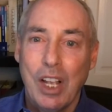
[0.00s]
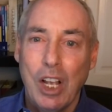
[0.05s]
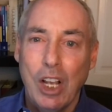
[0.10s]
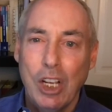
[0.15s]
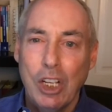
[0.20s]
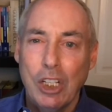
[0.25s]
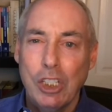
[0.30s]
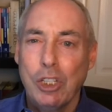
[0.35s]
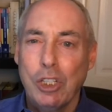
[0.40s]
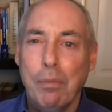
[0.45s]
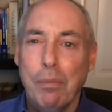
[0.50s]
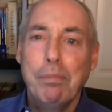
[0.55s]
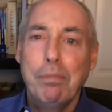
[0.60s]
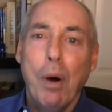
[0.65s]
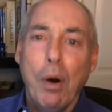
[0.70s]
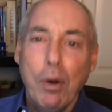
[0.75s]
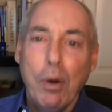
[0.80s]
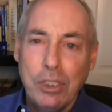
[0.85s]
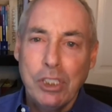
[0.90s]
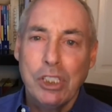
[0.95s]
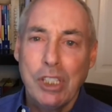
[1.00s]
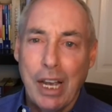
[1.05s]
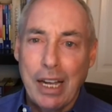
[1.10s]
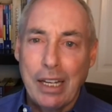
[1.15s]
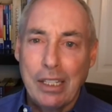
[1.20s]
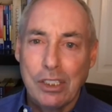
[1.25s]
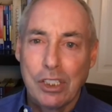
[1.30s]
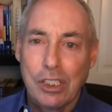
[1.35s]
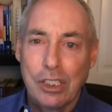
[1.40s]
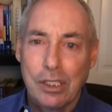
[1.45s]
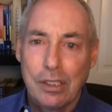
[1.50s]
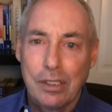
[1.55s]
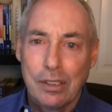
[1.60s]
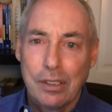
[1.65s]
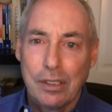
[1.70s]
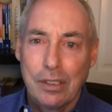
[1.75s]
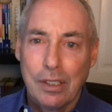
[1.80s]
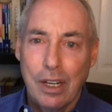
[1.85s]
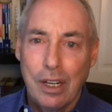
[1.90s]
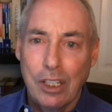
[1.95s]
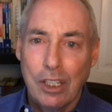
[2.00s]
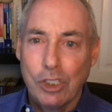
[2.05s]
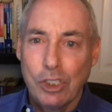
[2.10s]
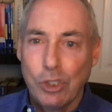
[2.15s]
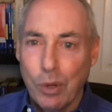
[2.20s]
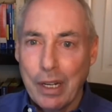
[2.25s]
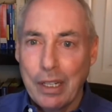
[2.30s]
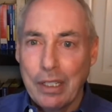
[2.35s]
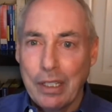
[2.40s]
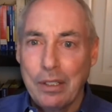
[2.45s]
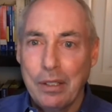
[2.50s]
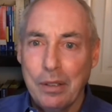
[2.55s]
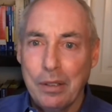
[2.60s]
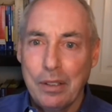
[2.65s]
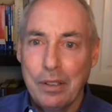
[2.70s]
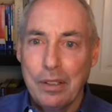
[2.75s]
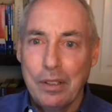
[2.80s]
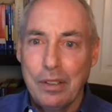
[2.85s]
So both sides are trying to